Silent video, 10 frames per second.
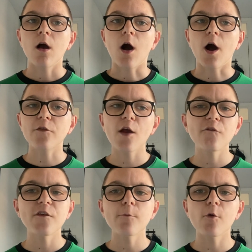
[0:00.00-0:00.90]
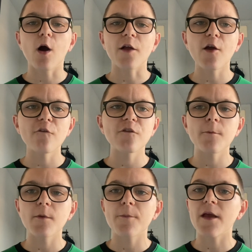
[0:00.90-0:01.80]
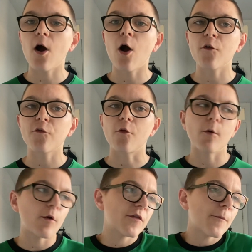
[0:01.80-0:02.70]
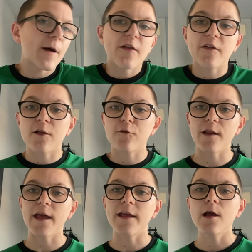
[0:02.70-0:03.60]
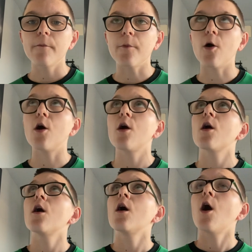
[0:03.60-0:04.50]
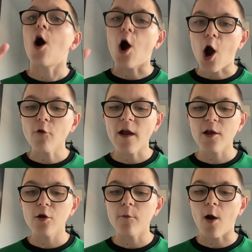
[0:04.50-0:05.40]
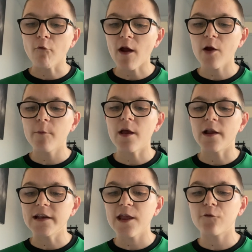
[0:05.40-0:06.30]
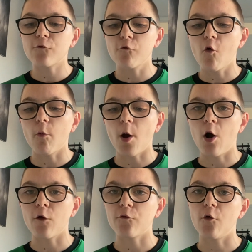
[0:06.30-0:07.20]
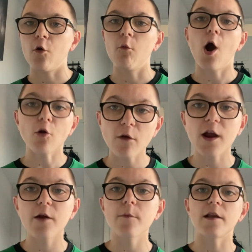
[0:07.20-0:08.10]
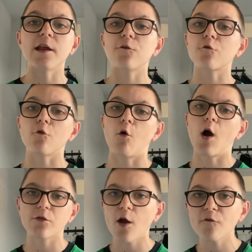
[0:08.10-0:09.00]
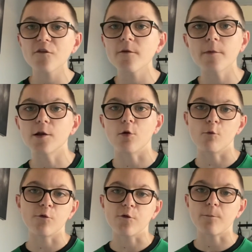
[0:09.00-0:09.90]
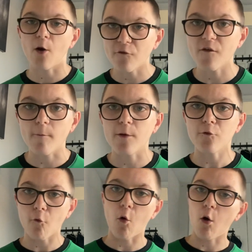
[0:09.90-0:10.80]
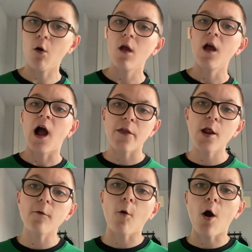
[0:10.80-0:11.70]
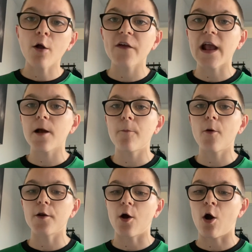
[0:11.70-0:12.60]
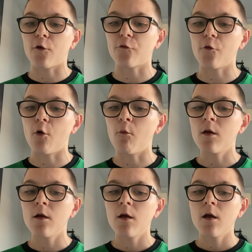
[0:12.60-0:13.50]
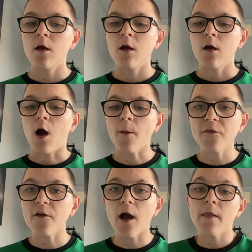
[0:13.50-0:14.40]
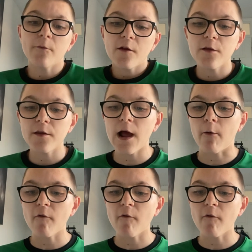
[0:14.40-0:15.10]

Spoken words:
I don't think we beat Arsenal. Well, it depends actually, but I reckon we at least draw at Arsenal. I reckon we at least draw. I don't think we lose, but I think we draw. And you know what? I'll take a point at Arsenal. I'm telling you now.